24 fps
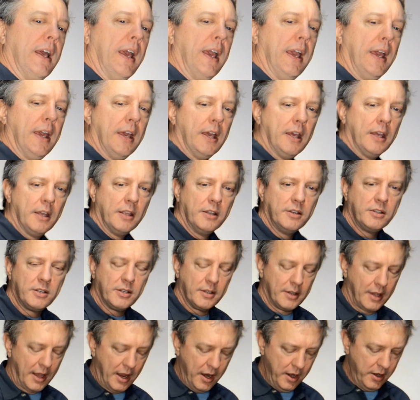And
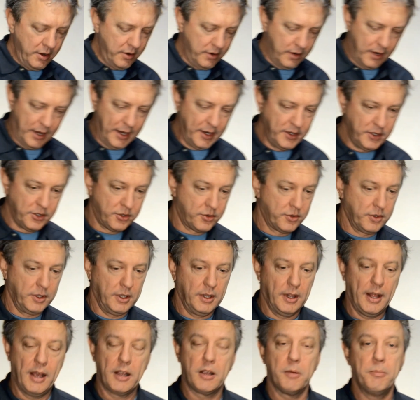I just
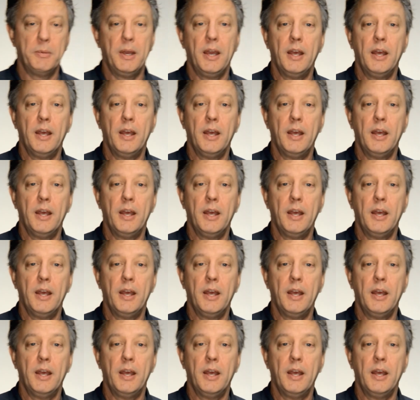really like them.